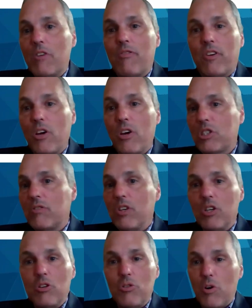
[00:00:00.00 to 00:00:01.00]
for those of
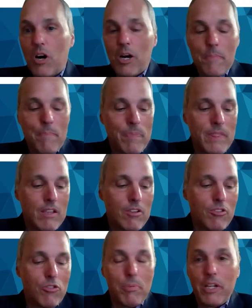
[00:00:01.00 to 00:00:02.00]
you who are
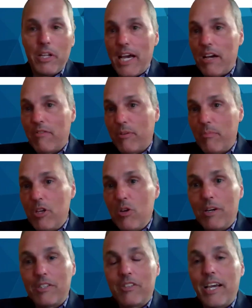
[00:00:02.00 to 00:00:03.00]
spilling out from
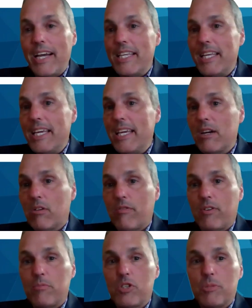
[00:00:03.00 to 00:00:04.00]
USAID or
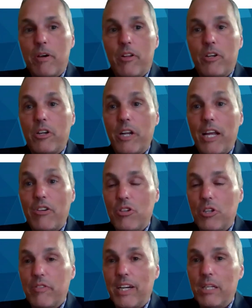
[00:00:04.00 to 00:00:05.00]
from some other
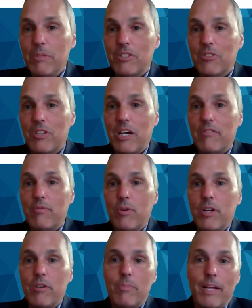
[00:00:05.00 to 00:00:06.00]
international development stuff
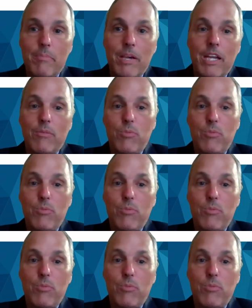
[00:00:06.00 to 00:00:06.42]
where you'd be like, man,